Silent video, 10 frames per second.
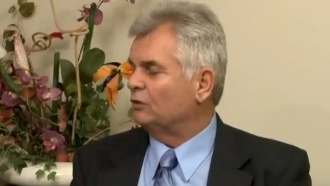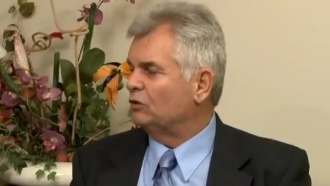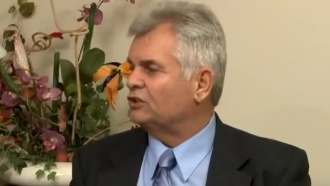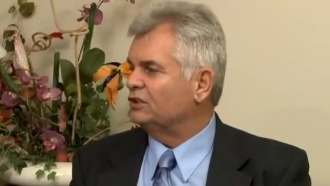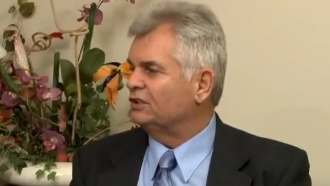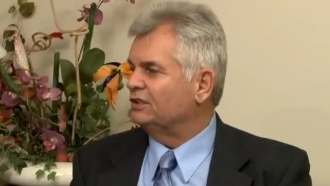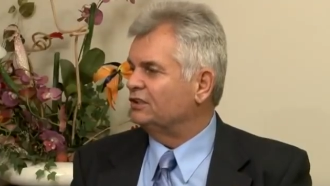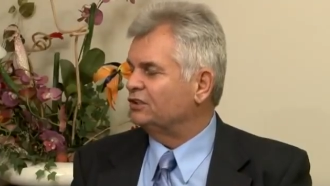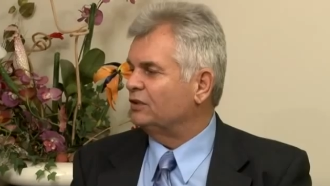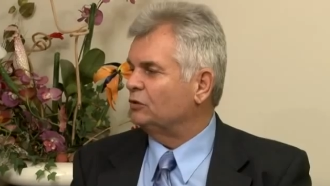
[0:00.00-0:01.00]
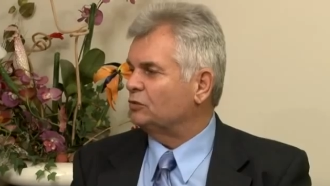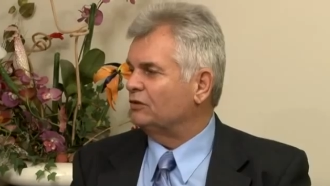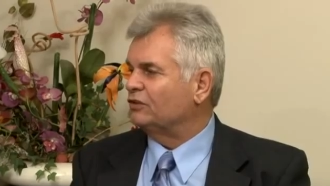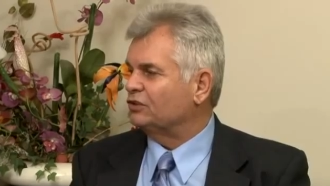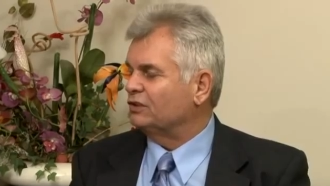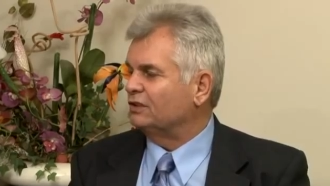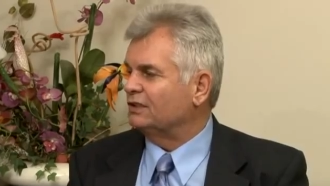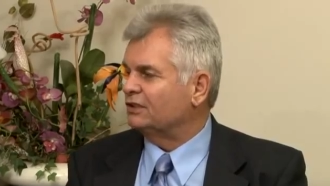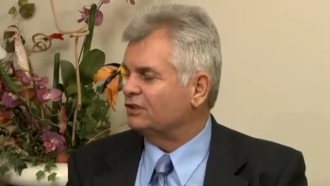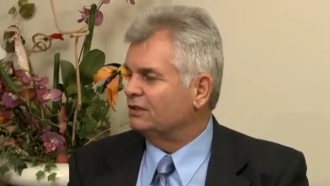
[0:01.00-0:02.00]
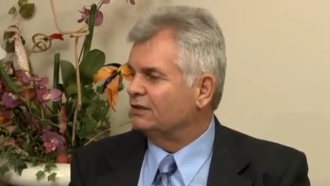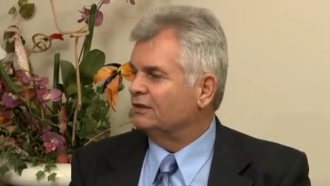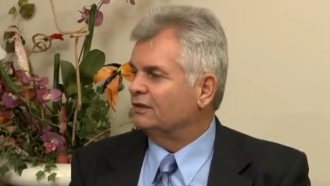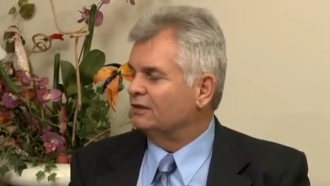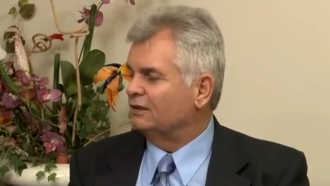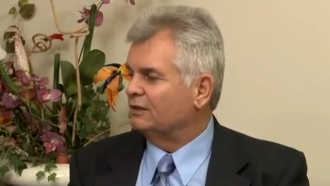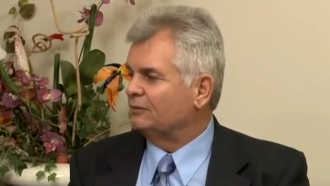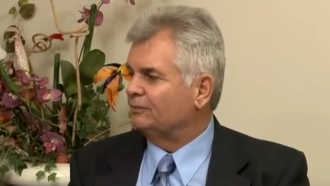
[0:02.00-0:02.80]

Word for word: in Washington D.C., which we well, visited. we yes. hope that yeah. it's